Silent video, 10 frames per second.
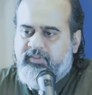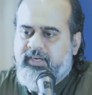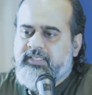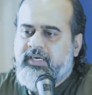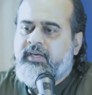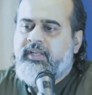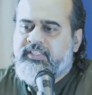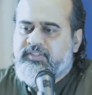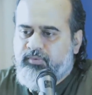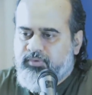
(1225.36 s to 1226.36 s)
If there is
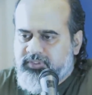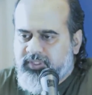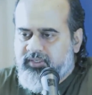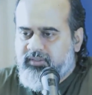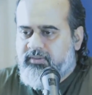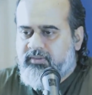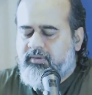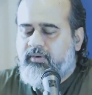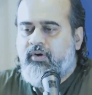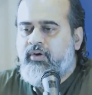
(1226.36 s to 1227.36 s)
underexposure,
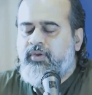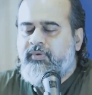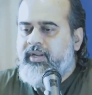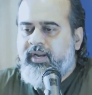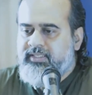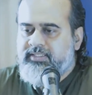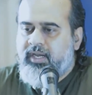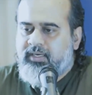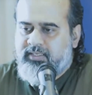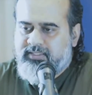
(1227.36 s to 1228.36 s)
all you will get
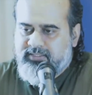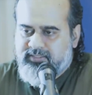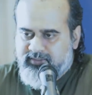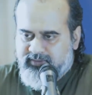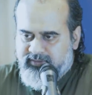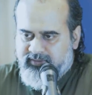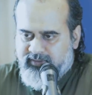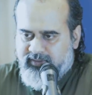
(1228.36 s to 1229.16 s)
is darkness.